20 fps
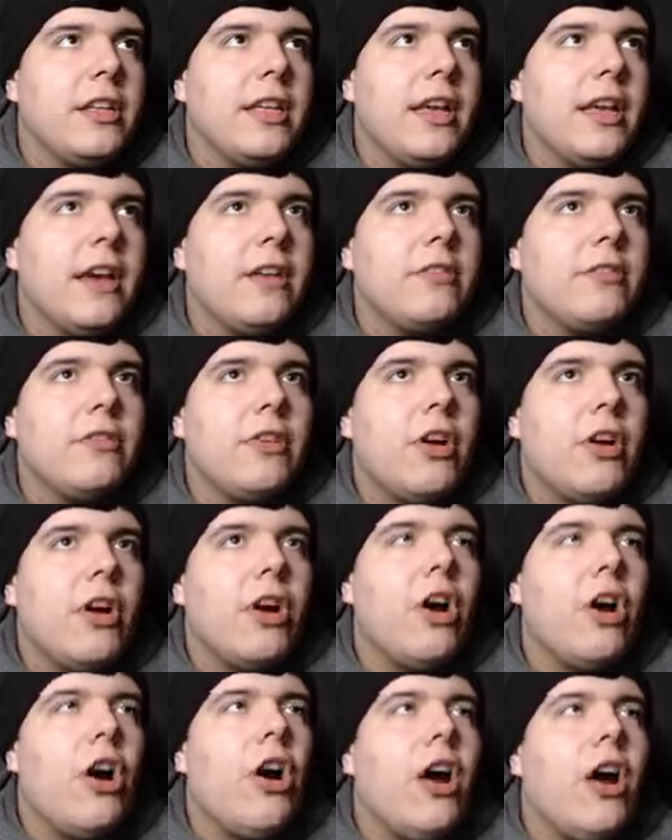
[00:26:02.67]
Yeah. Oh,
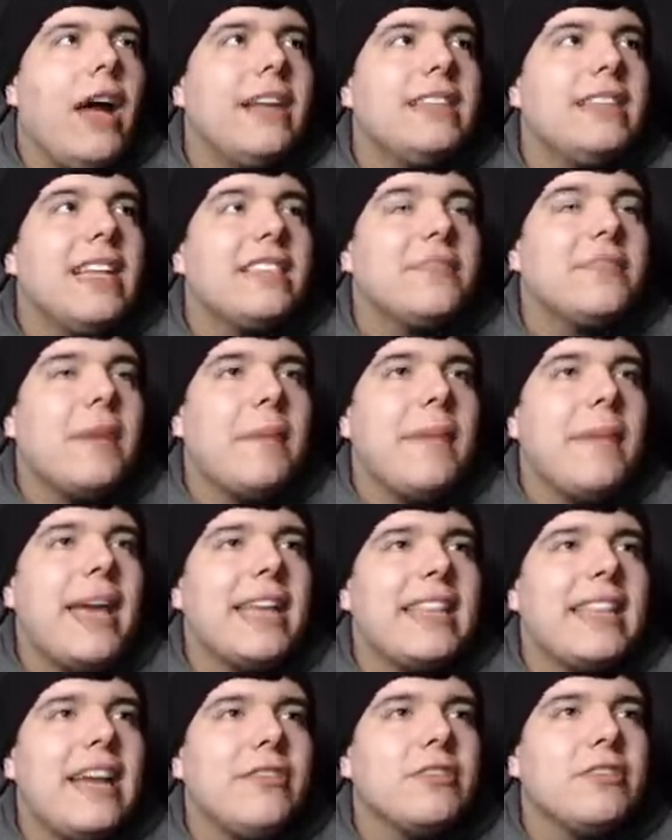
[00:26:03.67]
I, that's my
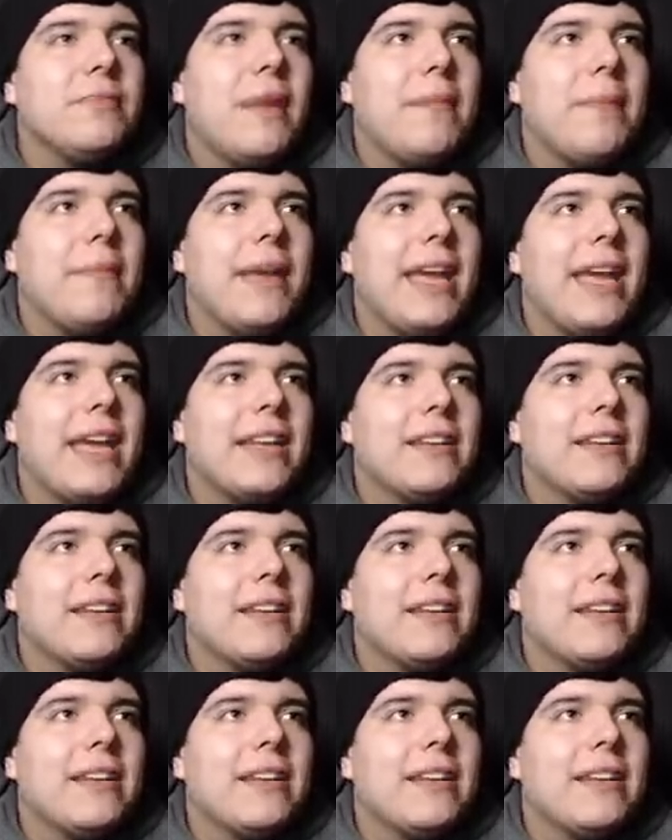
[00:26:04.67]
man. That was my man.